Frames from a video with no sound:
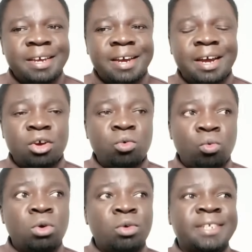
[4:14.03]
uh,
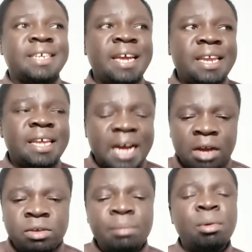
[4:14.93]
was gaining
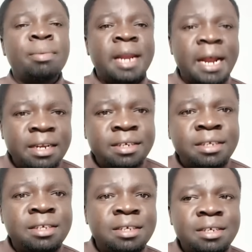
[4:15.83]
actual
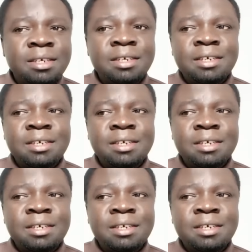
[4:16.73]
popularity.